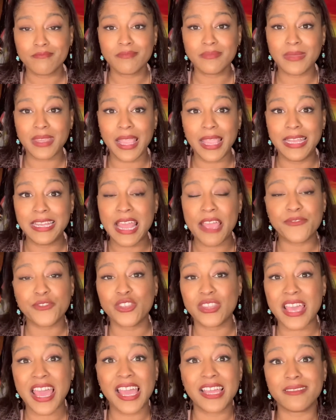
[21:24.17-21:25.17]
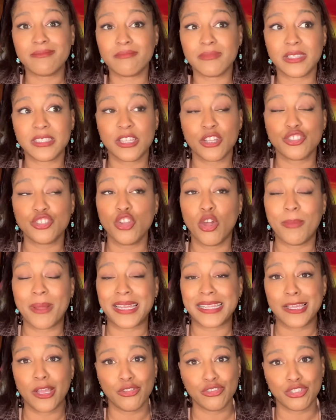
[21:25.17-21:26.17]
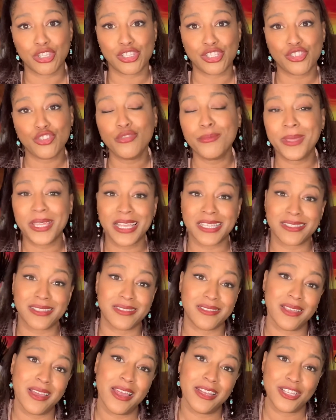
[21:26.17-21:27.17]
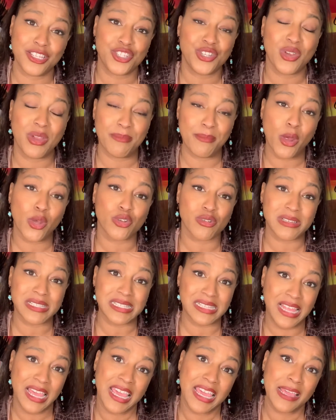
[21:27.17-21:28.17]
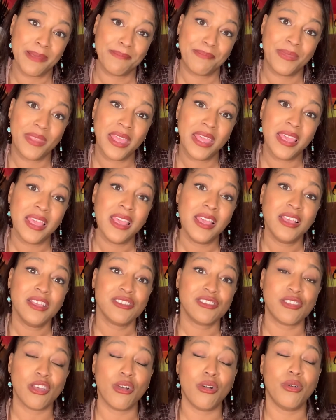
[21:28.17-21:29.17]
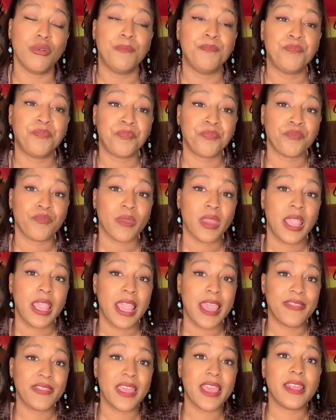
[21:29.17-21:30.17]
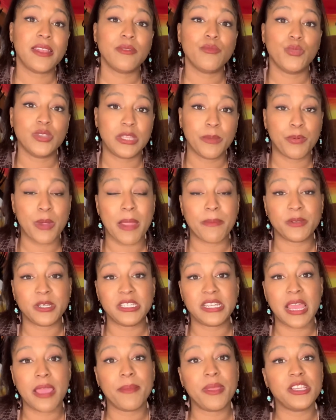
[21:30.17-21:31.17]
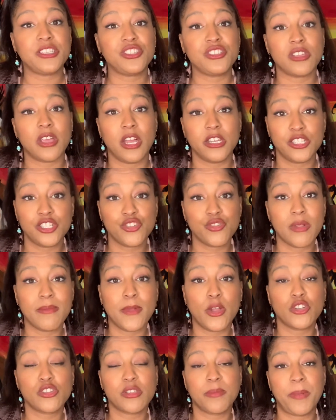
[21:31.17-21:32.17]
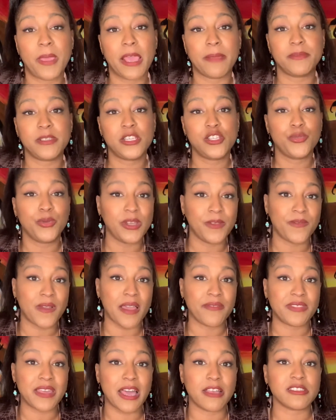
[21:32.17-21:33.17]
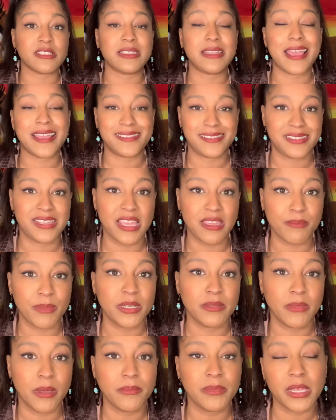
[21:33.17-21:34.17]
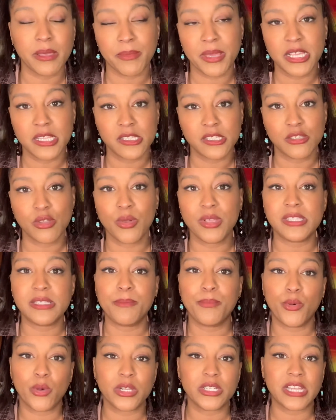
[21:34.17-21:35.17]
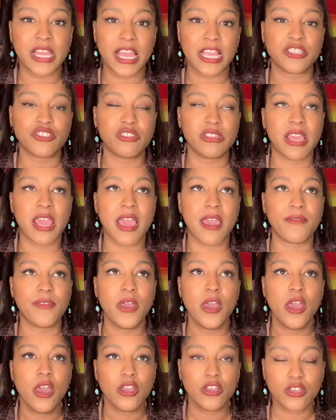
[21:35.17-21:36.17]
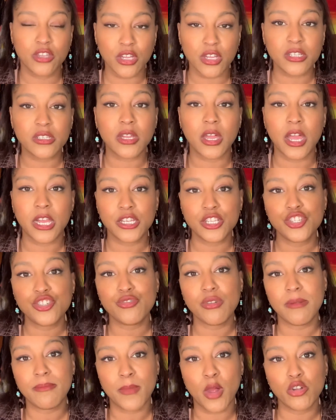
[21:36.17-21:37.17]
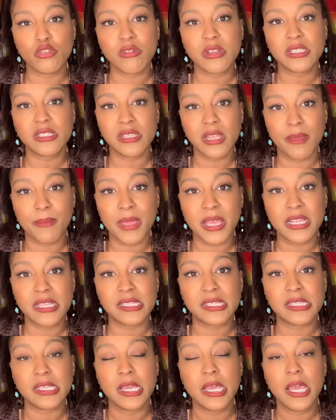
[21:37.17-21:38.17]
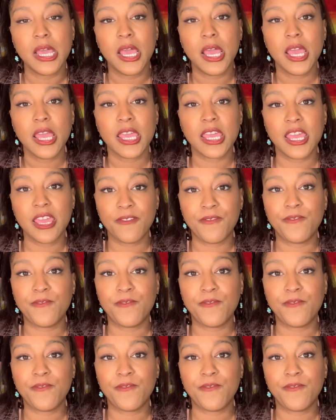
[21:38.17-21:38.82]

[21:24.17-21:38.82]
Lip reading: And after that, there's nobody else to sue because it's an uninsured motorist claim. So, and then with the property damage, uninsured motorists will pay up to $25,000 at state minimum limits. So it's important to actually have good uninsured motorist limits if